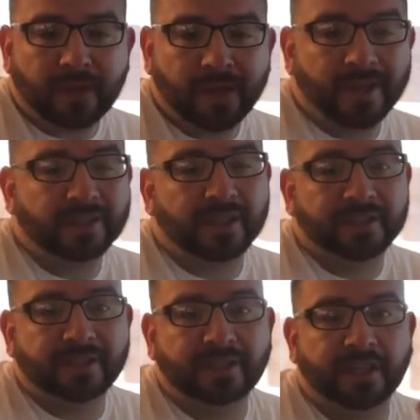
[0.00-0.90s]
I thought,
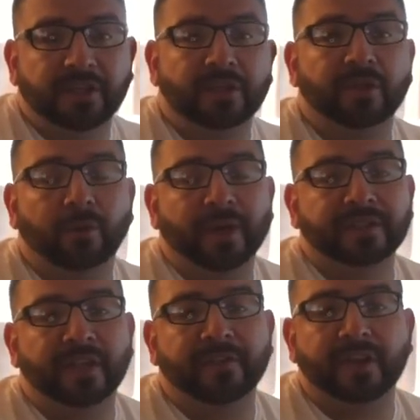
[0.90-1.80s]
since I couldn't do a range
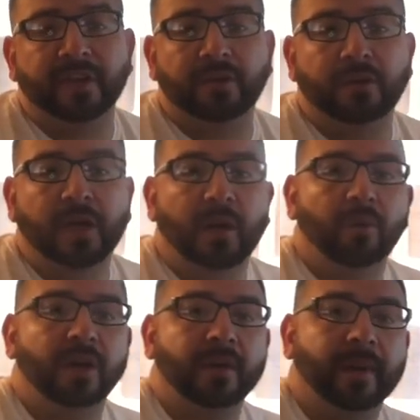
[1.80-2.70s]
day video, I
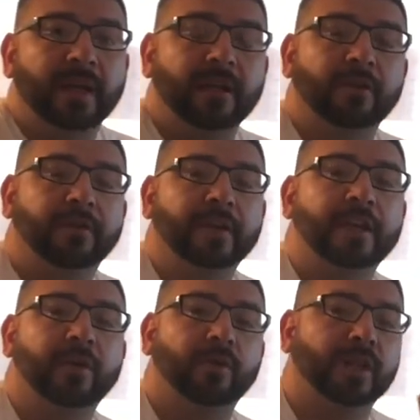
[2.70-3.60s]
wanted to make a little
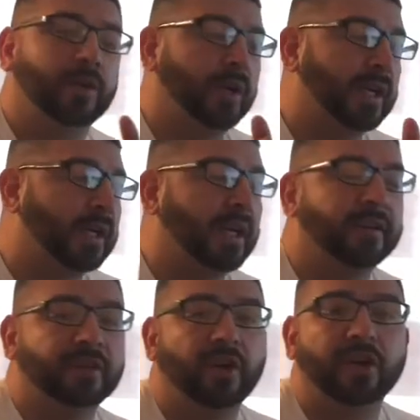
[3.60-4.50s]
video really quick, kind
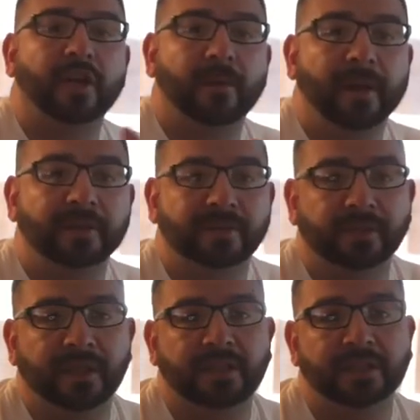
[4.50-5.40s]
of talking about some
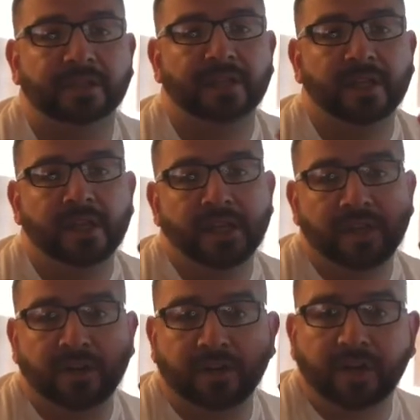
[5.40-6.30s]
things
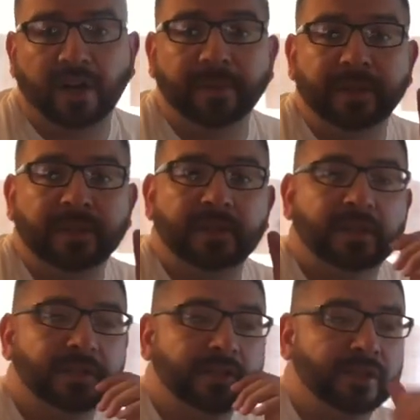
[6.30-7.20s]
that are coming
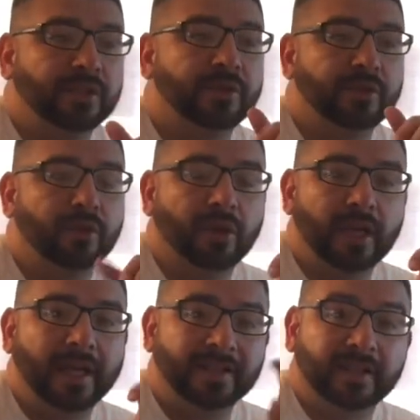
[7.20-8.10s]
soon
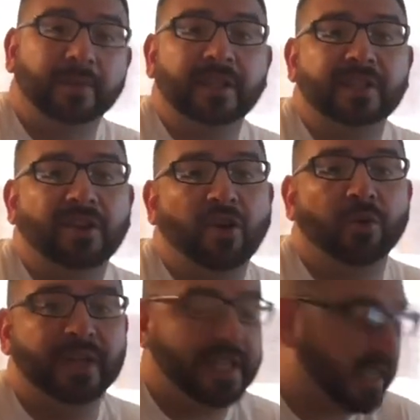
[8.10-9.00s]
and some things that are
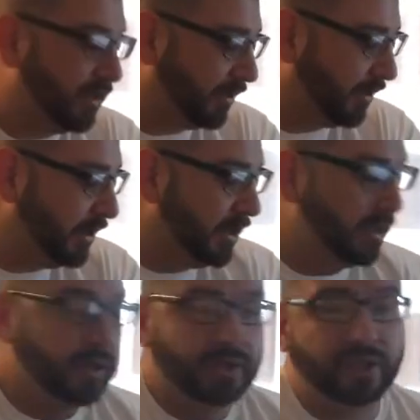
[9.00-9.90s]
already here.
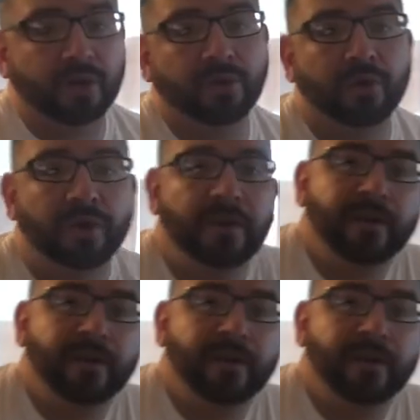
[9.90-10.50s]
So